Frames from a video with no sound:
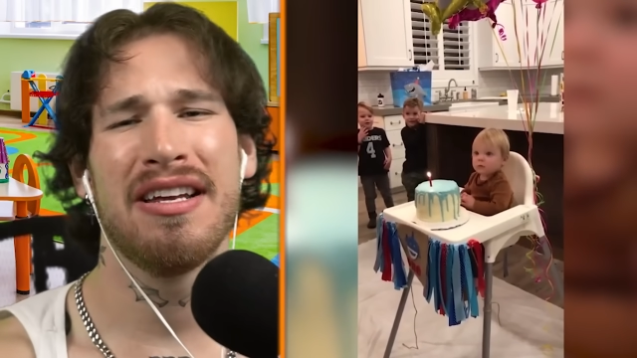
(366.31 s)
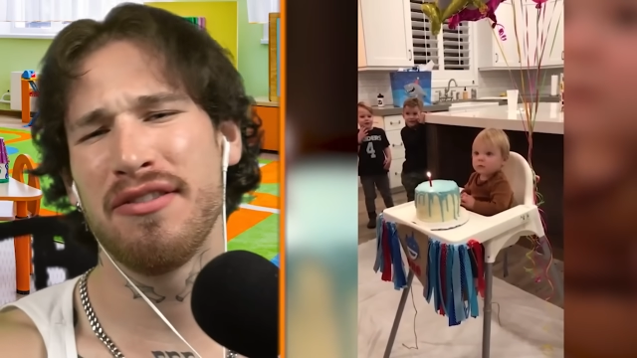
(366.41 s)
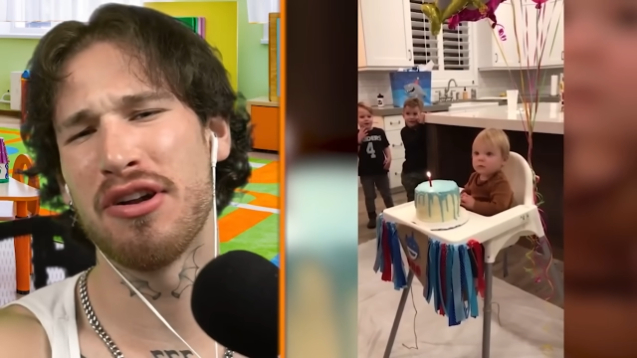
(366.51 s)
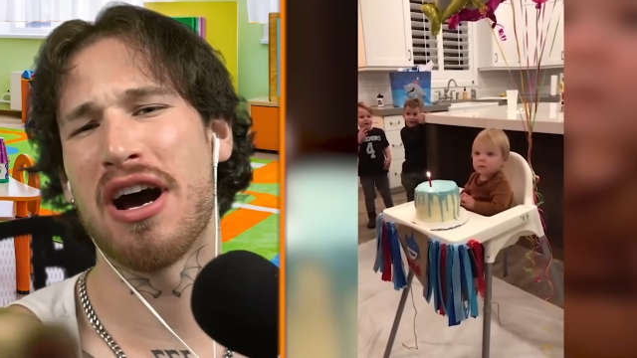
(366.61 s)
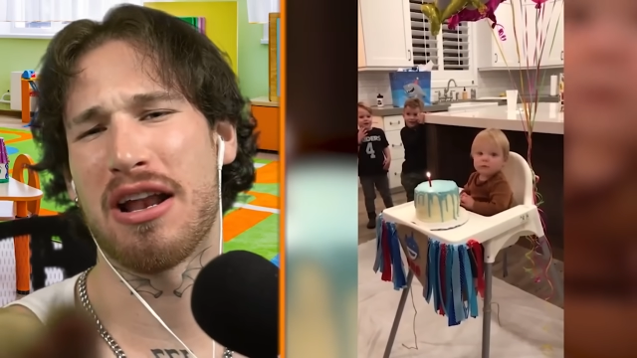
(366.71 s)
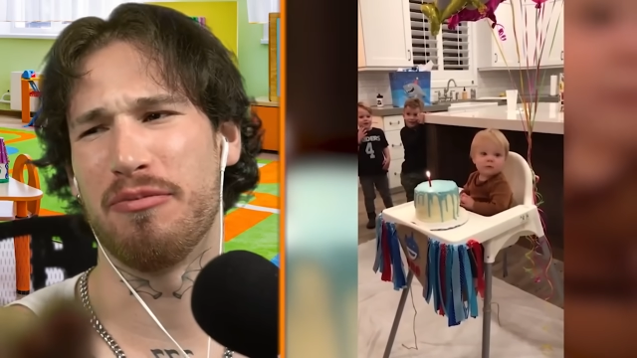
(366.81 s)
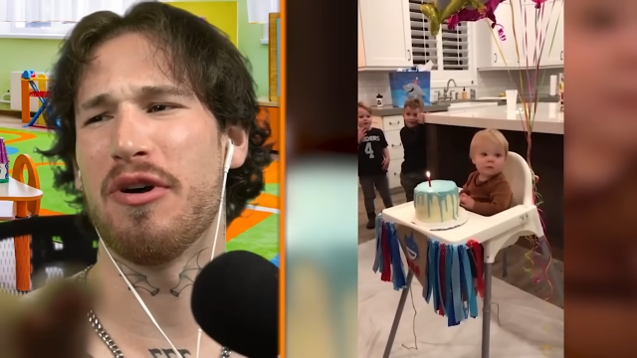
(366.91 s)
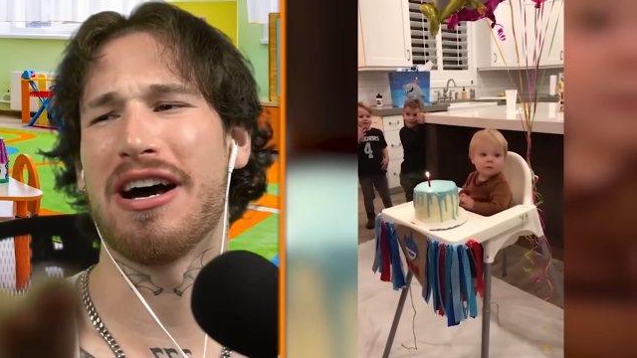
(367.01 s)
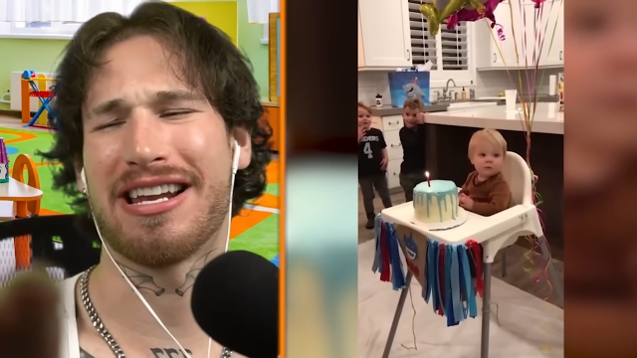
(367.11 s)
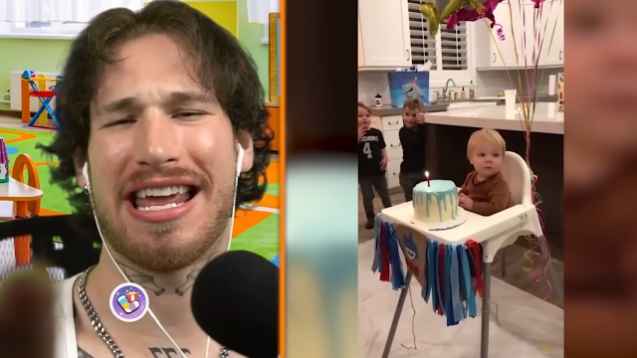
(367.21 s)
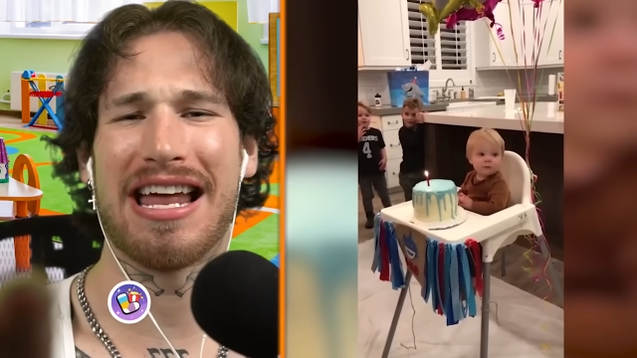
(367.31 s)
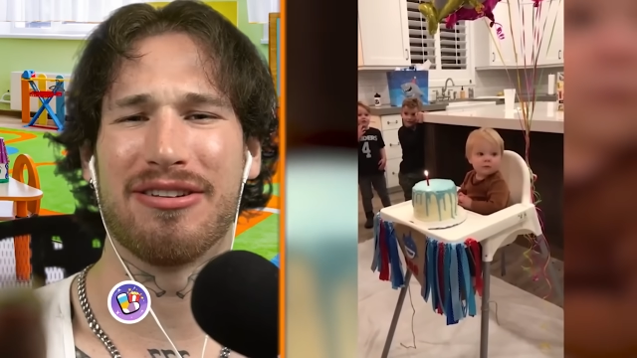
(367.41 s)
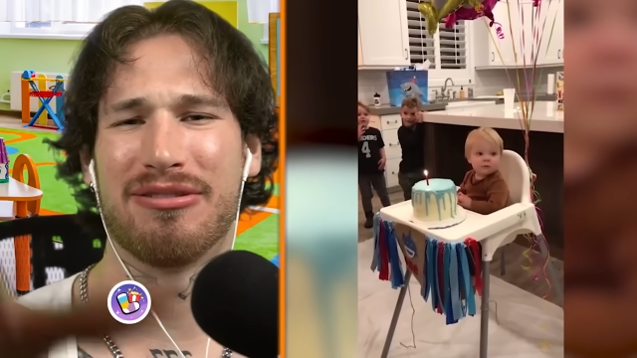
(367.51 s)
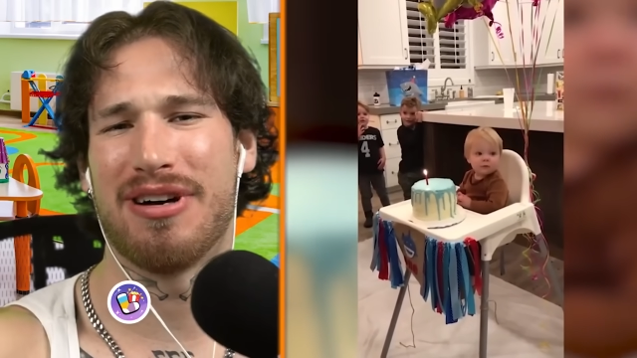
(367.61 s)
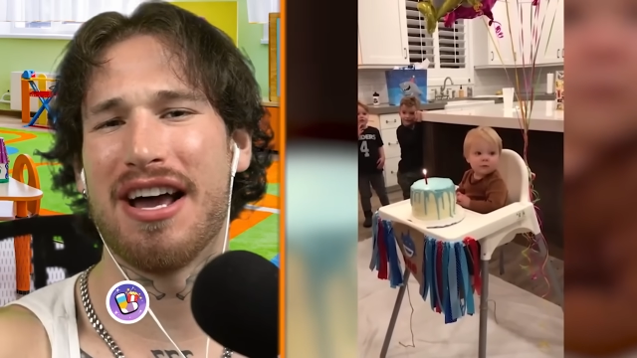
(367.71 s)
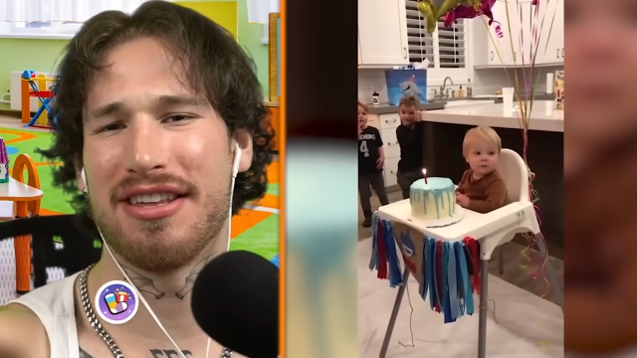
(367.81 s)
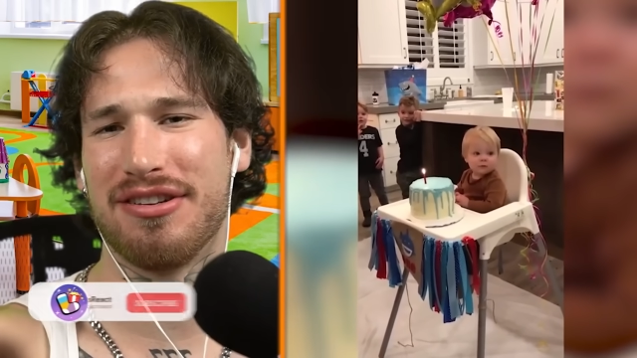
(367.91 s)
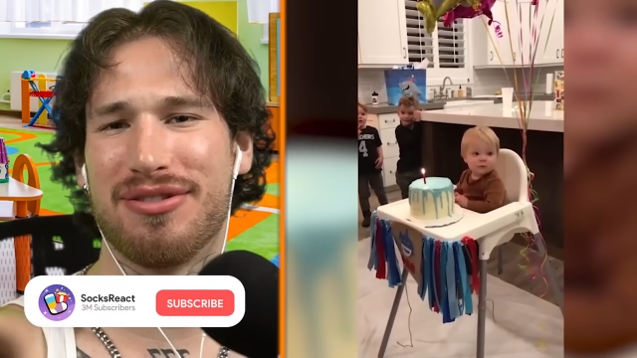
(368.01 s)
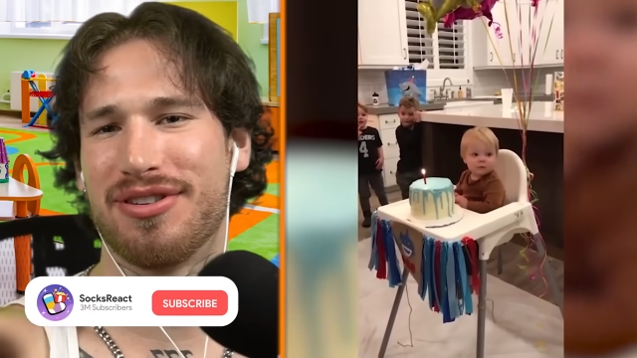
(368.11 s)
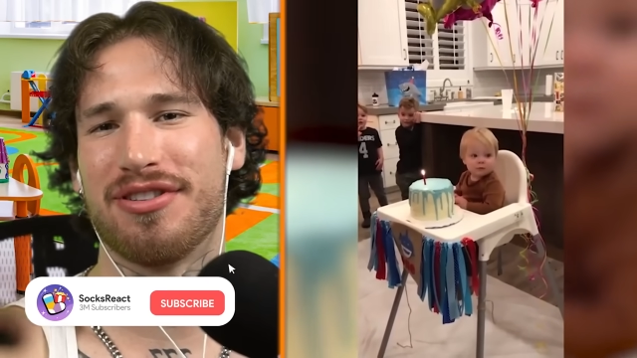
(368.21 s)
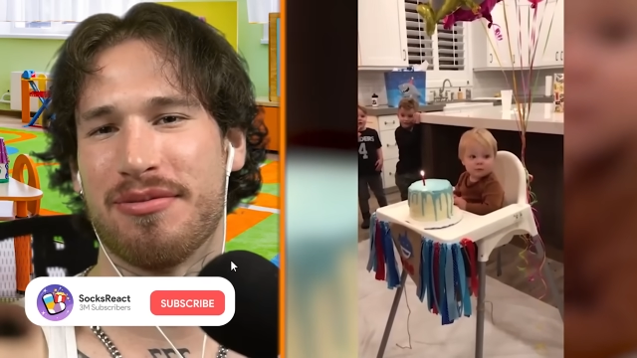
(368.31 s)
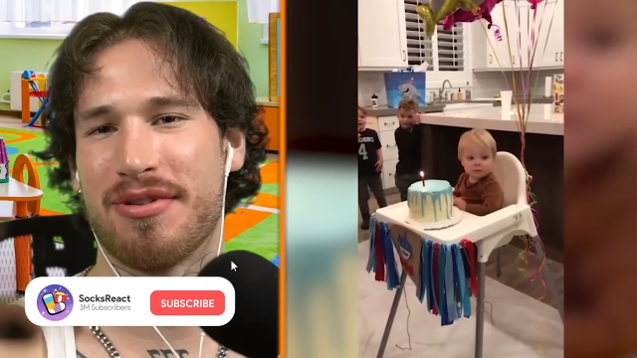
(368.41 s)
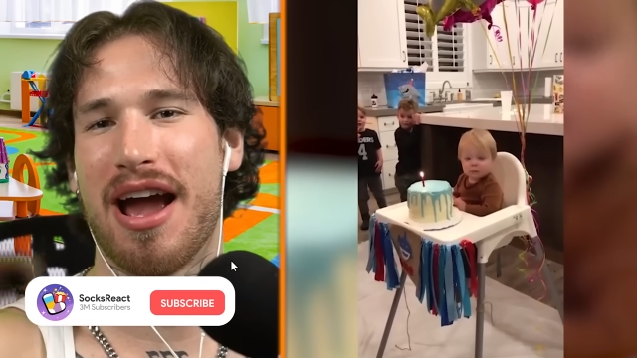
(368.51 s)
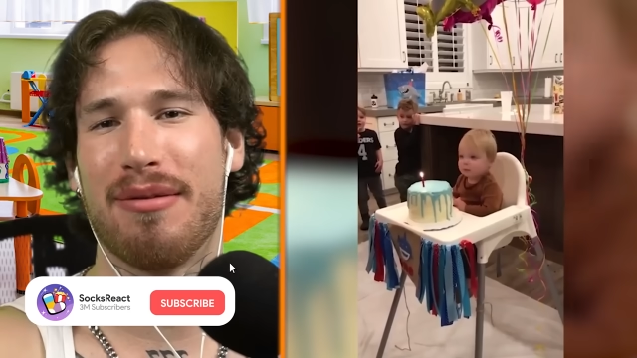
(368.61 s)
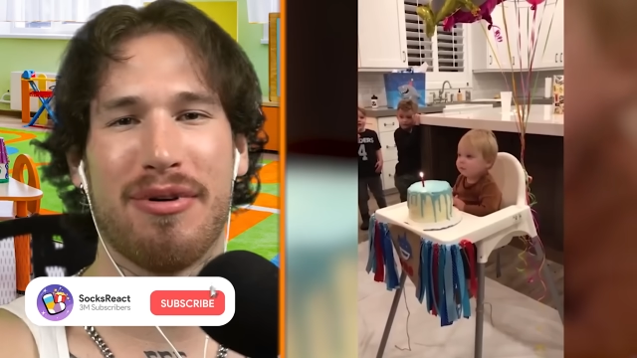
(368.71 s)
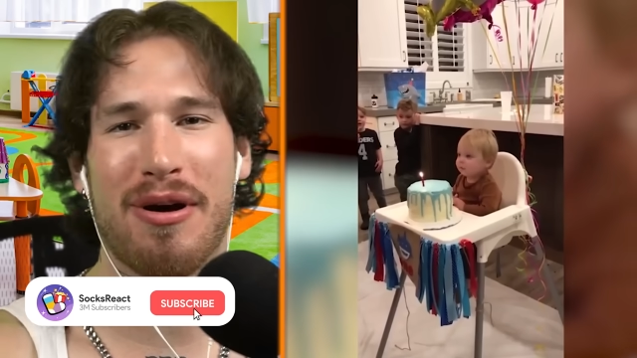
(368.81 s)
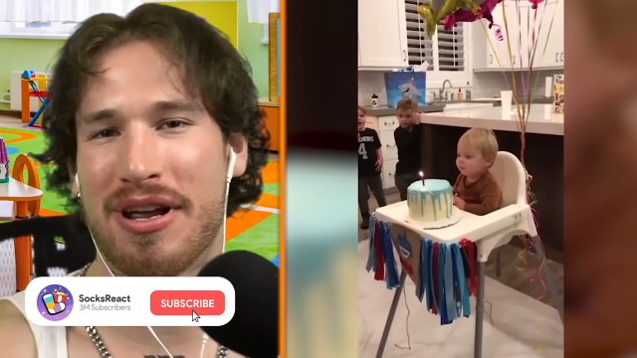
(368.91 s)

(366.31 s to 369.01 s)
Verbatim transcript: If you know how to blow out a candle, I think you should subscribe.